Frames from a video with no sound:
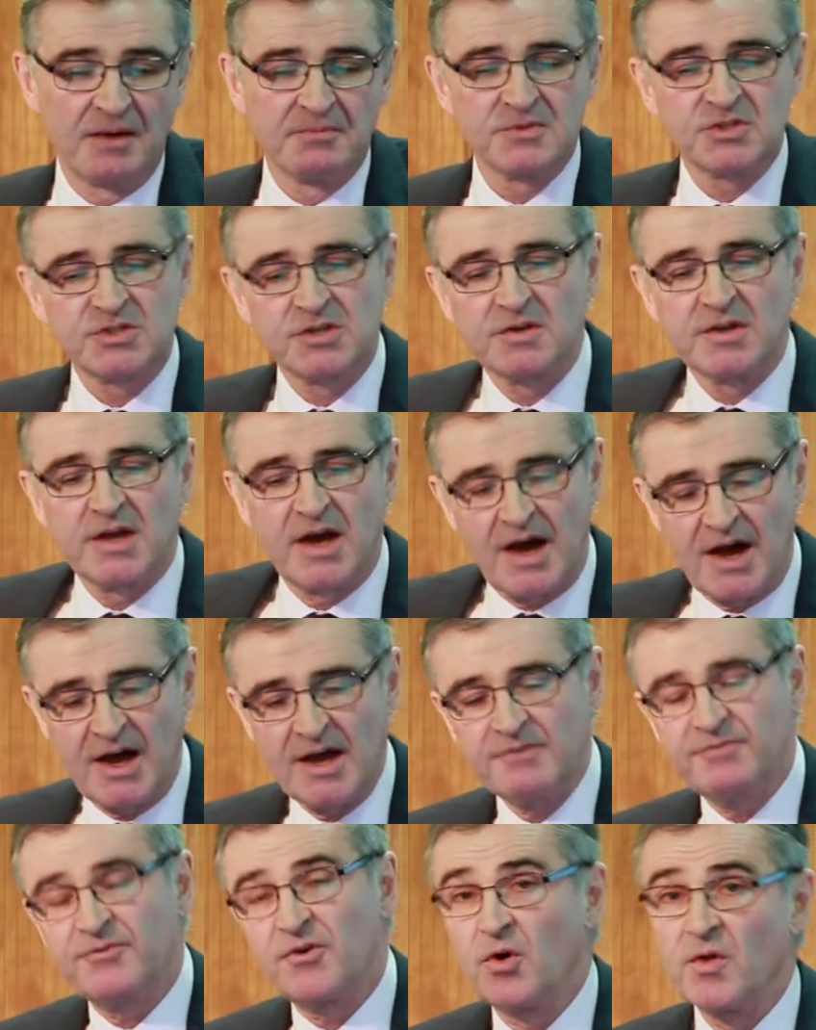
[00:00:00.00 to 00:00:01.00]
So
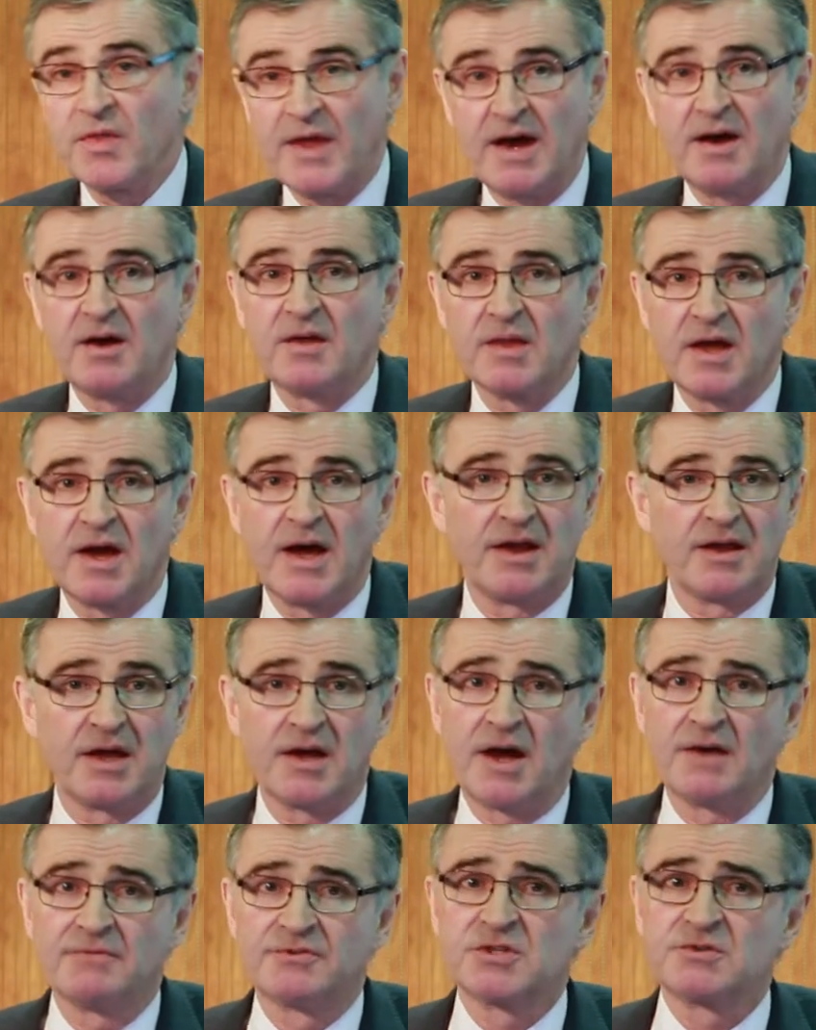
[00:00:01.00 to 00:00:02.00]
I thought that
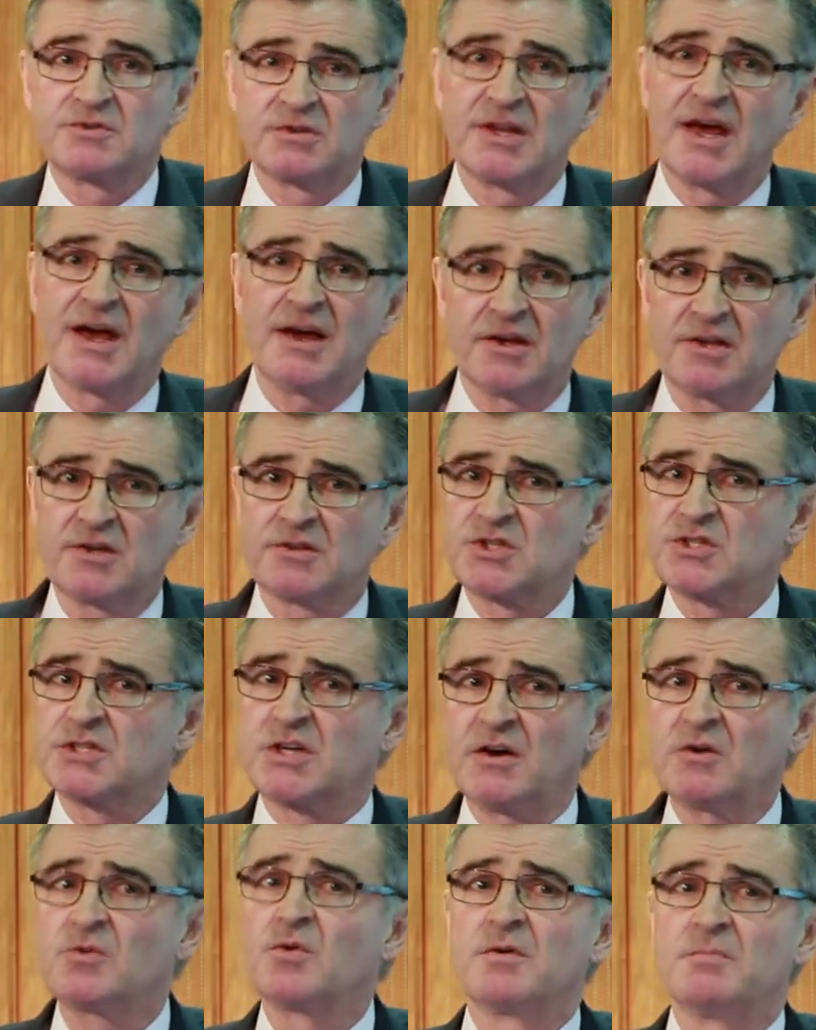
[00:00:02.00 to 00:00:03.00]
that
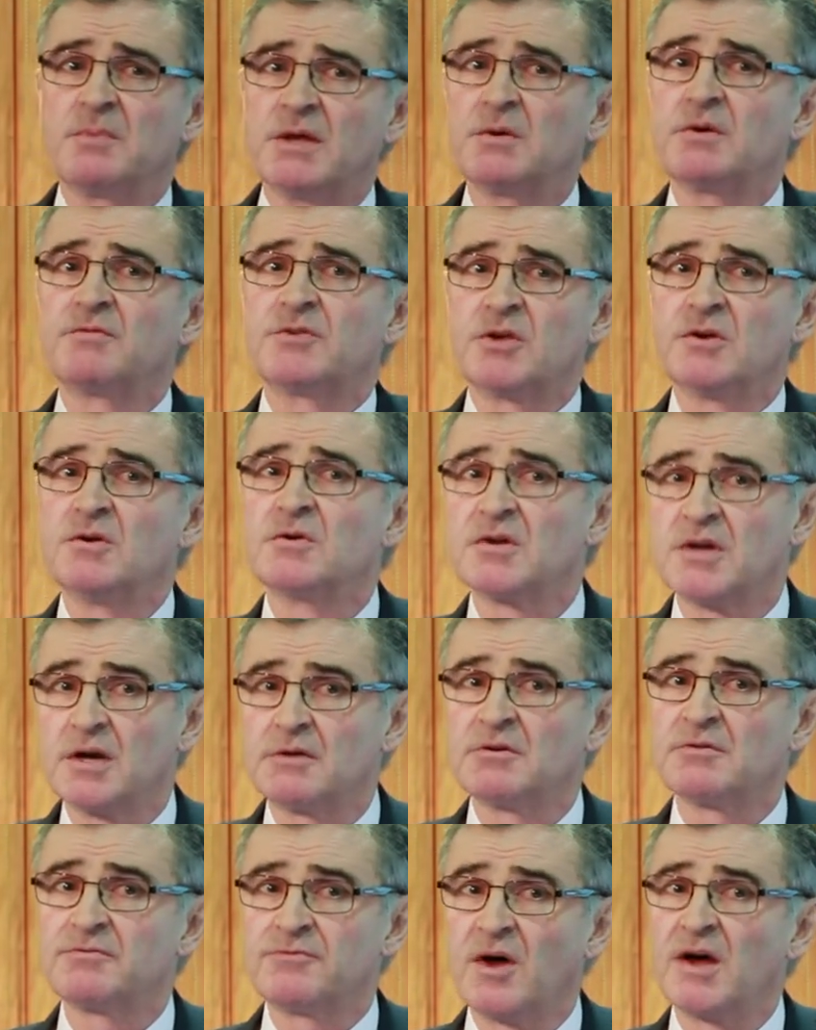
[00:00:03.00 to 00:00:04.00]
stuck with me with Hugo, and I
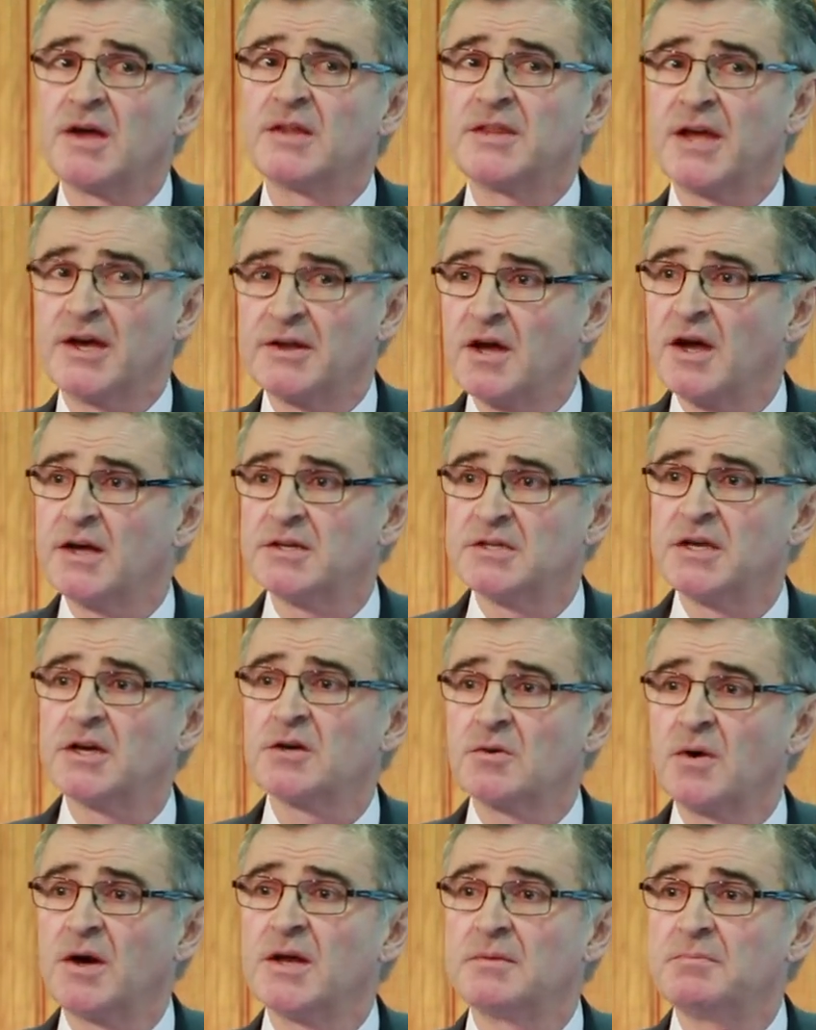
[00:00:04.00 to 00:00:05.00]
refined that idea
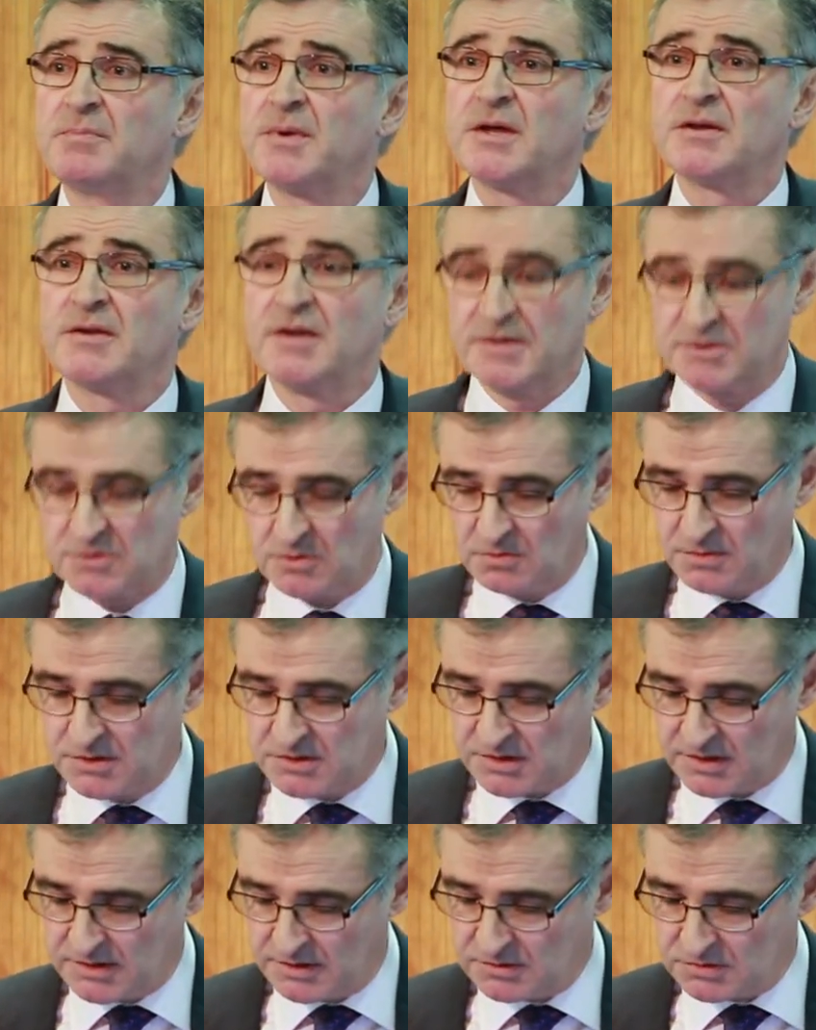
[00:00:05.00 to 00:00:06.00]
quite a bit, and it's
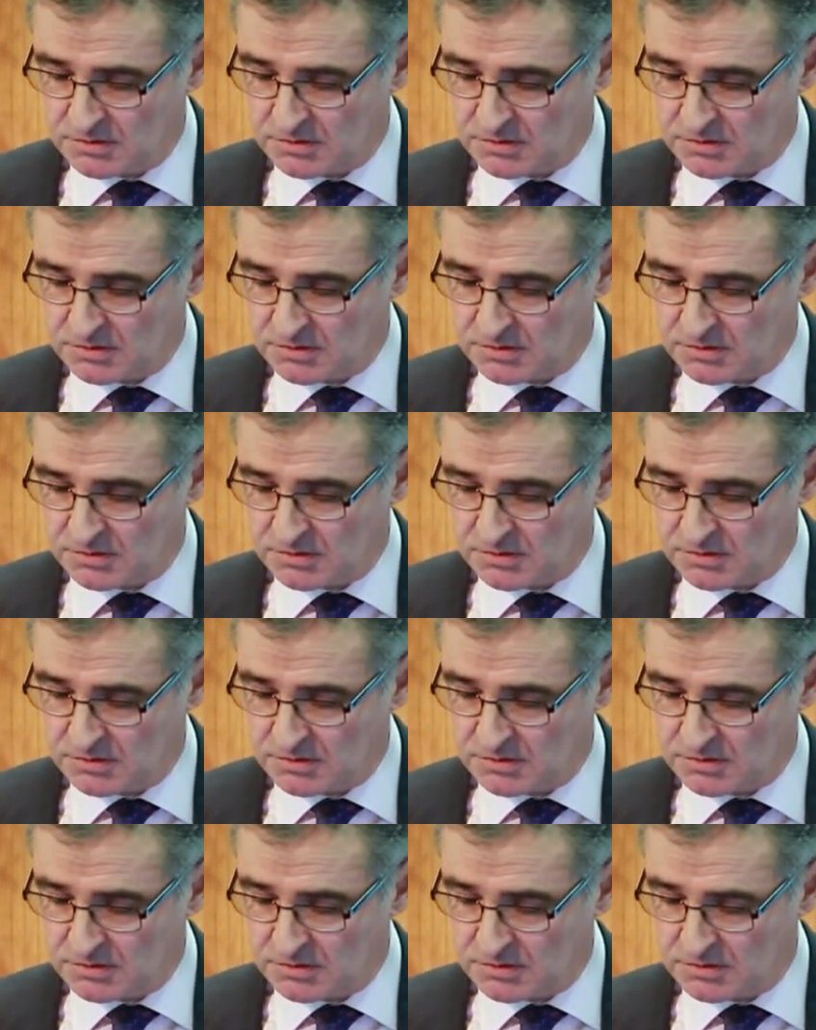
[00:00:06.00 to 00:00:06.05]
always